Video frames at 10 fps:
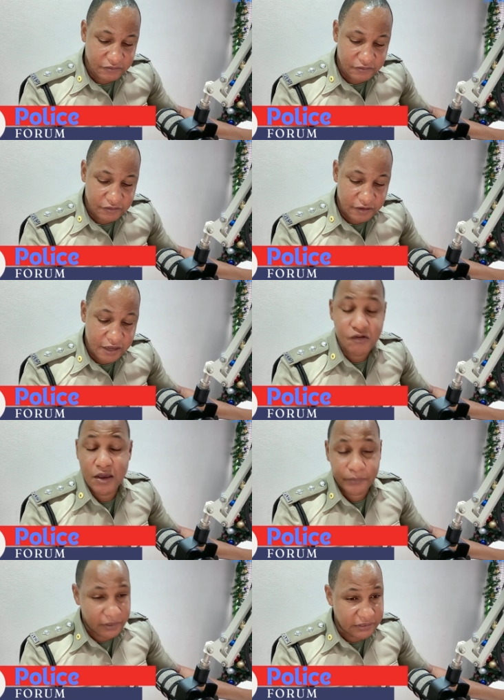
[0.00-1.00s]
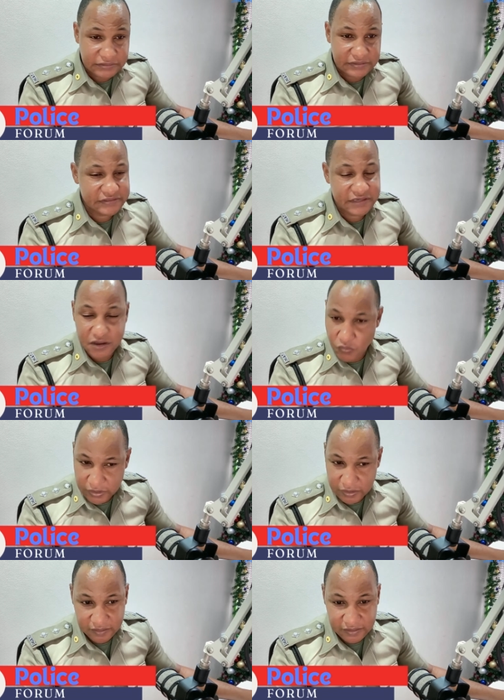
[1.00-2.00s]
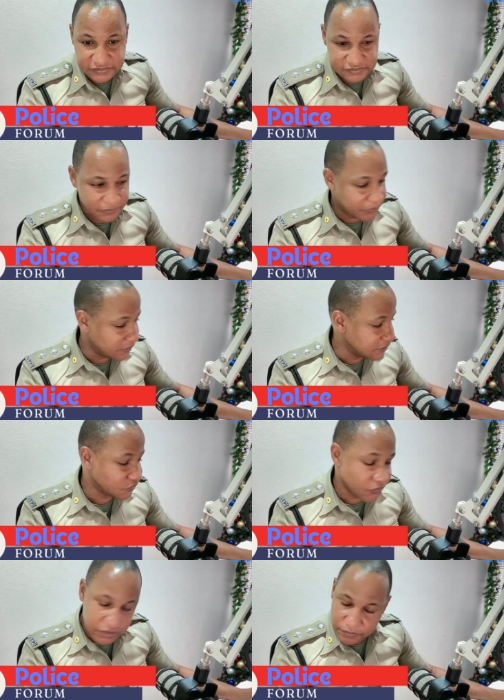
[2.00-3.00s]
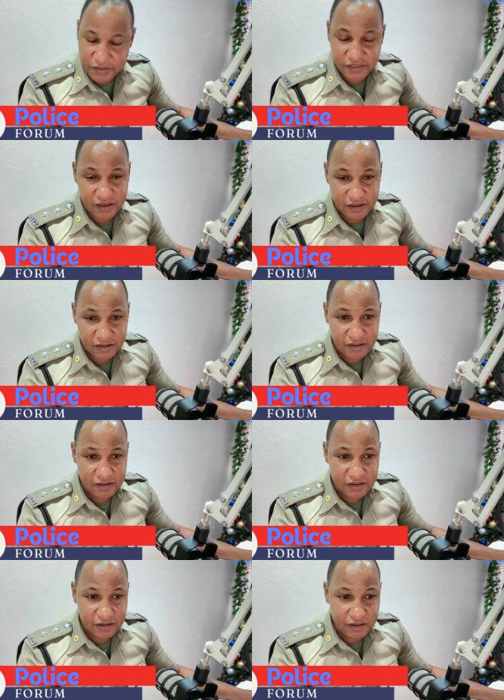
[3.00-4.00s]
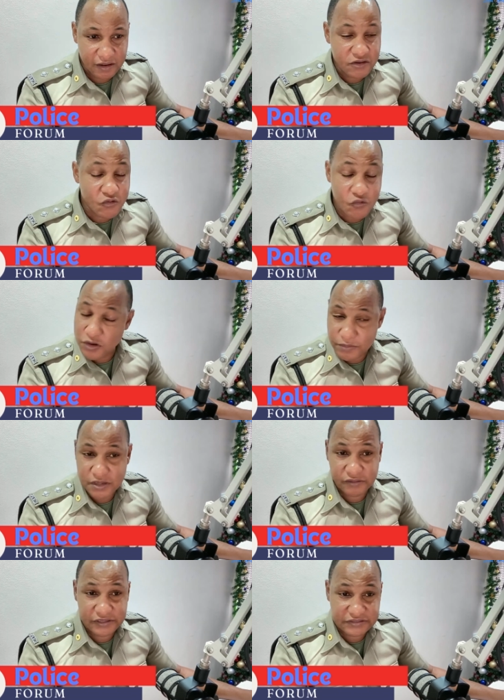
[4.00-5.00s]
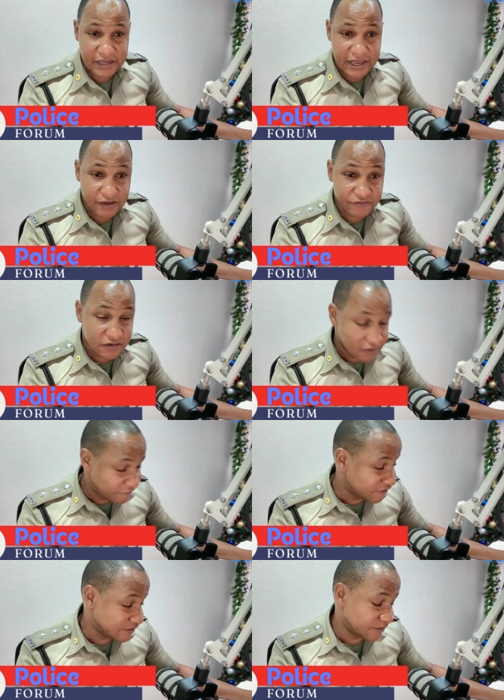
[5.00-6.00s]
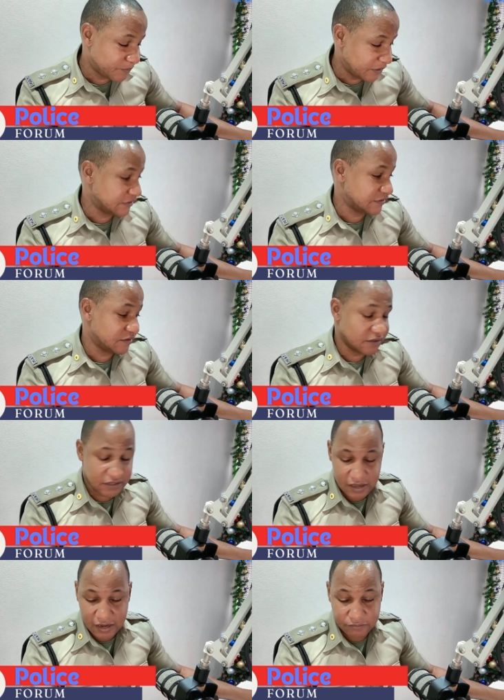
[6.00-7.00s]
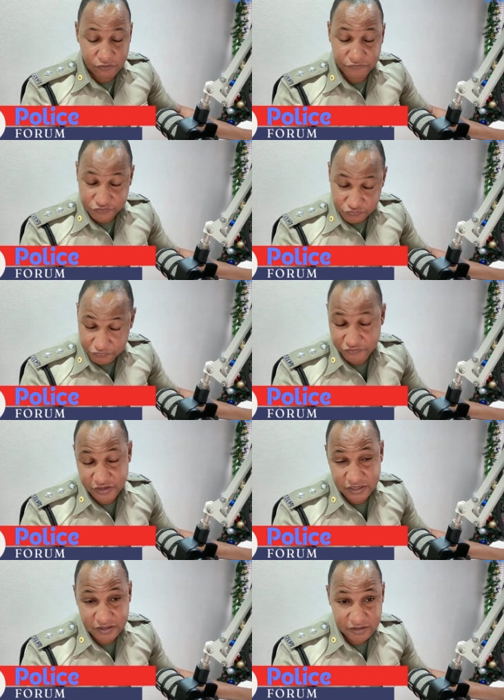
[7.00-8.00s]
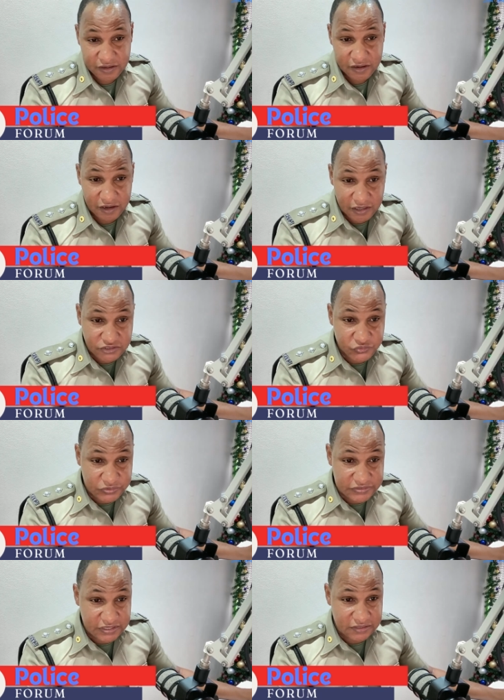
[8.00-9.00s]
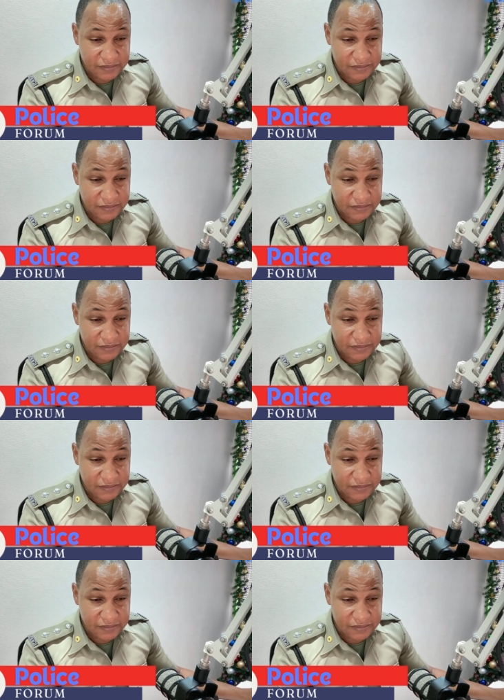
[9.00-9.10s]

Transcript: any weapon, stay away, because the police will be there and you will be arrested. I have enough space at both Soufriere and Choiseul